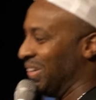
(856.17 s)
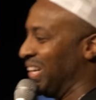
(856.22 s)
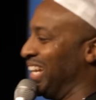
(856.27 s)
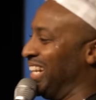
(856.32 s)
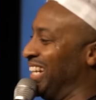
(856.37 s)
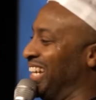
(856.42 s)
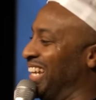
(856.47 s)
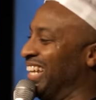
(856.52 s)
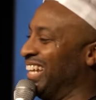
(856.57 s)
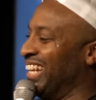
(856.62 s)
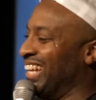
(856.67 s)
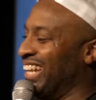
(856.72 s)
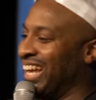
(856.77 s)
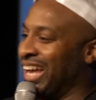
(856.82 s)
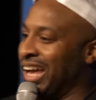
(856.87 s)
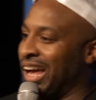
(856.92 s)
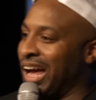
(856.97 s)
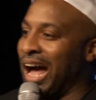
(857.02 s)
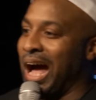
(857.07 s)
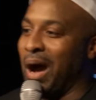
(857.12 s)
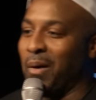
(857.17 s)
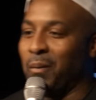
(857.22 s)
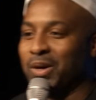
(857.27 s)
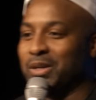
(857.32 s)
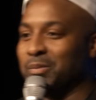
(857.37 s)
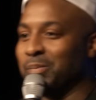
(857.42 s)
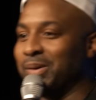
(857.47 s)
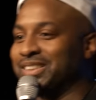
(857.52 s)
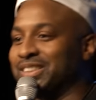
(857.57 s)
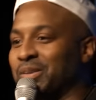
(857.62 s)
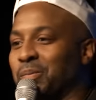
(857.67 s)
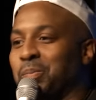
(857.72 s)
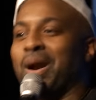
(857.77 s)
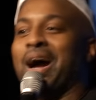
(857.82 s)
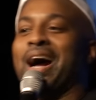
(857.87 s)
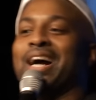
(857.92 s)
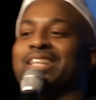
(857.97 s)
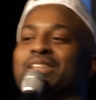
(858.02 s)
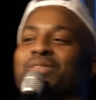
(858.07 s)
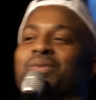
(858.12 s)
like, I wouldn't be
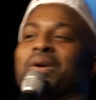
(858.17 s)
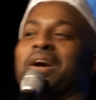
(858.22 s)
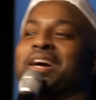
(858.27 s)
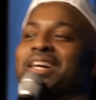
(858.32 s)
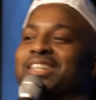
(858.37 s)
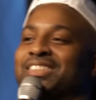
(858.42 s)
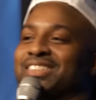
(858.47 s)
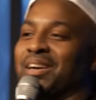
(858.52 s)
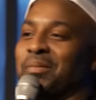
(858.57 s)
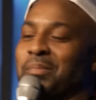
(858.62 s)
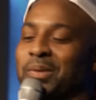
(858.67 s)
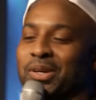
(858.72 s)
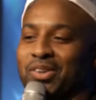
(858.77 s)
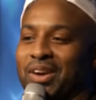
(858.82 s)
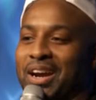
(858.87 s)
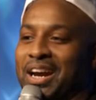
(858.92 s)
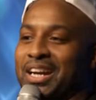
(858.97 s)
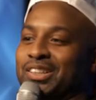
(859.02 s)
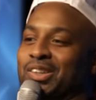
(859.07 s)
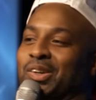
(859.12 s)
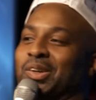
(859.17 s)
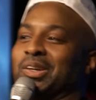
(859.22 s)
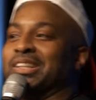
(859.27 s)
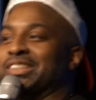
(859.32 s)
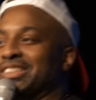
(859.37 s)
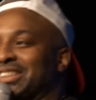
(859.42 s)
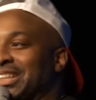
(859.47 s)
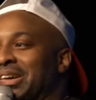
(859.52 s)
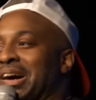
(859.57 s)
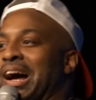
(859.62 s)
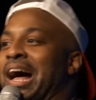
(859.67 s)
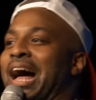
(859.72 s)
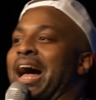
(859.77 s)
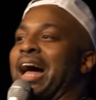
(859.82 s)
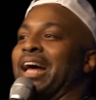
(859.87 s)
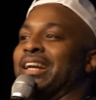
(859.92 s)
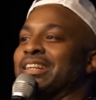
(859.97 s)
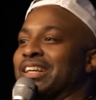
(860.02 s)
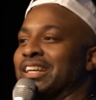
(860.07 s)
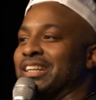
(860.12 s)
surprised if Harriet Tubman's granddaughter is still
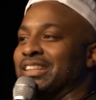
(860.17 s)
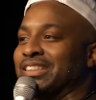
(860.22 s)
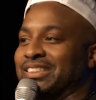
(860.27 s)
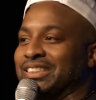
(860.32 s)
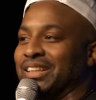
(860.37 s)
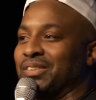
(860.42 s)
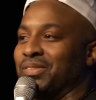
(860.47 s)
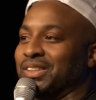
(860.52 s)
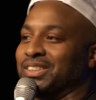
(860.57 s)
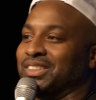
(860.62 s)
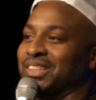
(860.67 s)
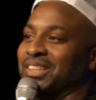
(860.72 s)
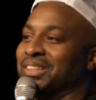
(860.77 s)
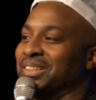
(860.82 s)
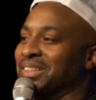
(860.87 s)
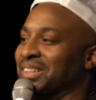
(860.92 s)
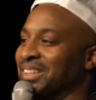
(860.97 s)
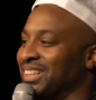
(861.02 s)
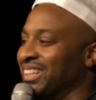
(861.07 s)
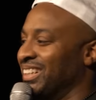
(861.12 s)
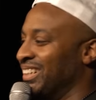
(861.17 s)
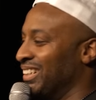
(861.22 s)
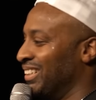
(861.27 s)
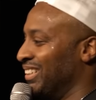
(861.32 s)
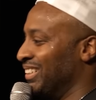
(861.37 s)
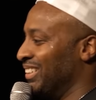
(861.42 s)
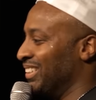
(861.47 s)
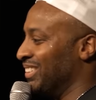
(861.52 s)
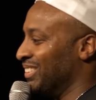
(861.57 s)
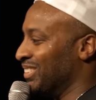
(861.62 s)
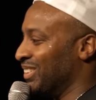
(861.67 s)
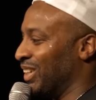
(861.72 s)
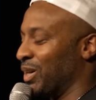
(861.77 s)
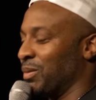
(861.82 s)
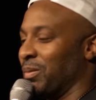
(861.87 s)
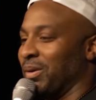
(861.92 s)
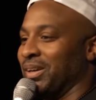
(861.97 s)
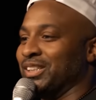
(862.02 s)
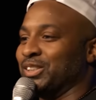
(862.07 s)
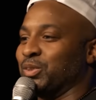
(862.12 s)
hiding in the Civic Center
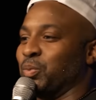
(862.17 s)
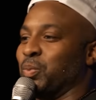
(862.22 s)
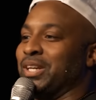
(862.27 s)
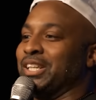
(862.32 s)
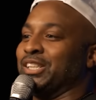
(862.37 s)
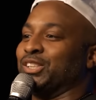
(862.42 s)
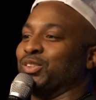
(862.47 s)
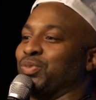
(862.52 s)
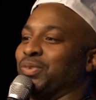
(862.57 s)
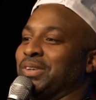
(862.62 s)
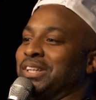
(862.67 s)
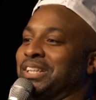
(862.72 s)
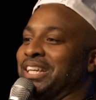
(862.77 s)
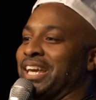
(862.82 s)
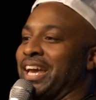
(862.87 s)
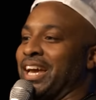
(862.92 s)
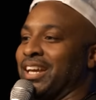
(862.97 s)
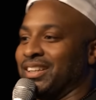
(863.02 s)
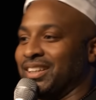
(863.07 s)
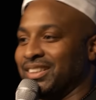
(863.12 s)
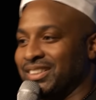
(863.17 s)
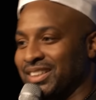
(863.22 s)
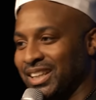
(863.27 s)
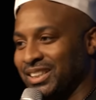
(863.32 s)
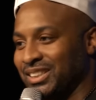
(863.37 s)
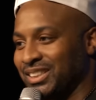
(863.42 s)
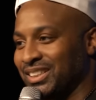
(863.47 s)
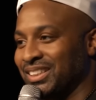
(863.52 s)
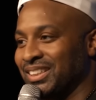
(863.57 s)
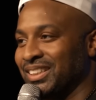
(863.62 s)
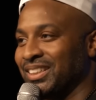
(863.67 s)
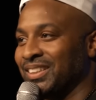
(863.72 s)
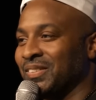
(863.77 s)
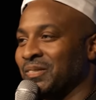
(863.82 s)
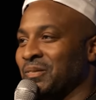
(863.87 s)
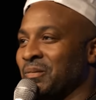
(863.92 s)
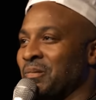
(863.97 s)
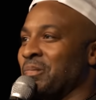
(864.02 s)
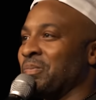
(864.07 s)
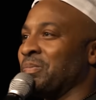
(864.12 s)
talking about, is we's free yet? Like, yes,
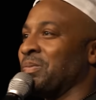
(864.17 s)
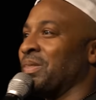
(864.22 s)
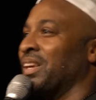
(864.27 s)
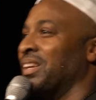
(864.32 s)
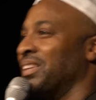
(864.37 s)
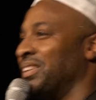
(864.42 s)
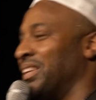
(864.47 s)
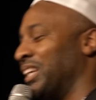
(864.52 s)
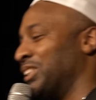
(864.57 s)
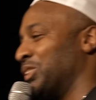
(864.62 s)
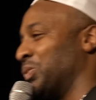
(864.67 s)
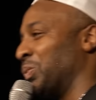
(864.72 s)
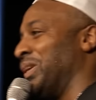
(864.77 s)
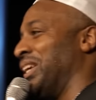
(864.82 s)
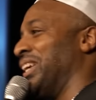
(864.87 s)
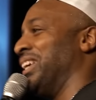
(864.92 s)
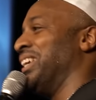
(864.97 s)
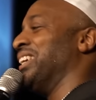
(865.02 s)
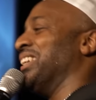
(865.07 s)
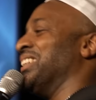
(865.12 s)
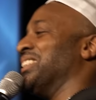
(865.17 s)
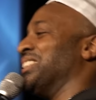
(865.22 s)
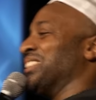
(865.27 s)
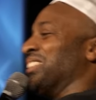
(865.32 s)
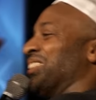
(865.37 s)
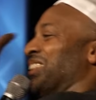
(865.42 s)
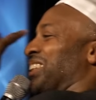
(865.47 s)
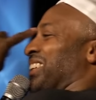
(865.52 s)
yes, we is.